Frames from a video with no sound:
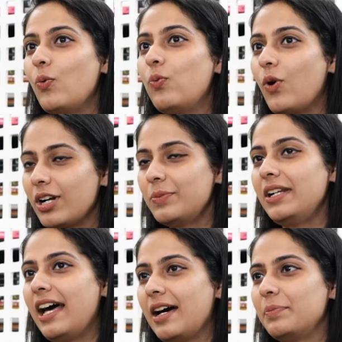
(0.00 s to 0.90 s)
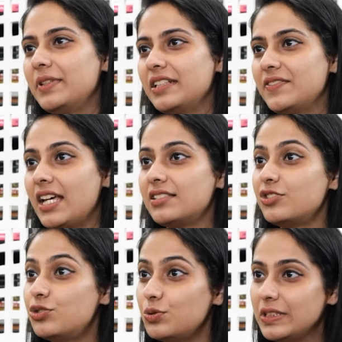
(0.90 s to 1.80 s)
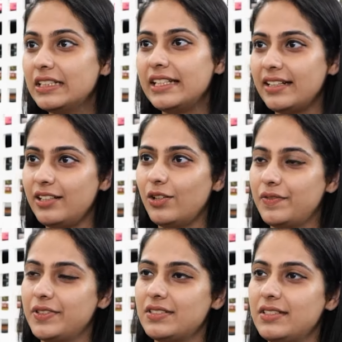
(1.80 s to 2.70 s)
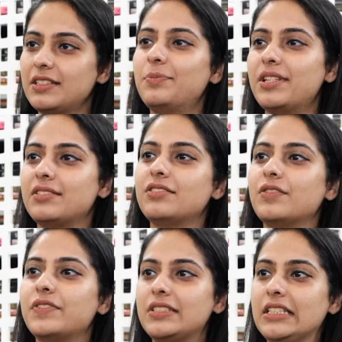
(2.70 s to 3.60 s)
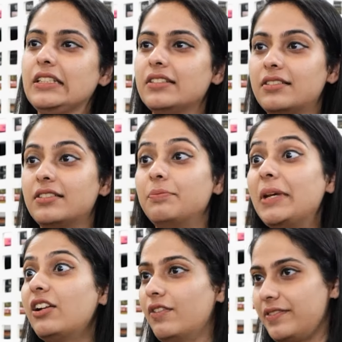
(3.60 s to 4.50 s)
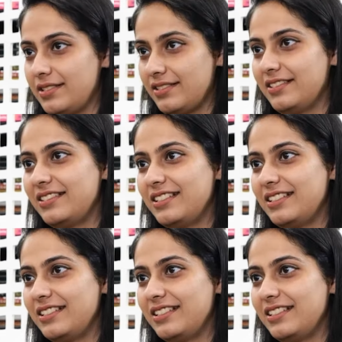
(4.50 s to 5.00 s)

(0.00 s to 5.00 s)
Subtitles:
what will happen if there's a junior lady officer in the presence of a senior male officer?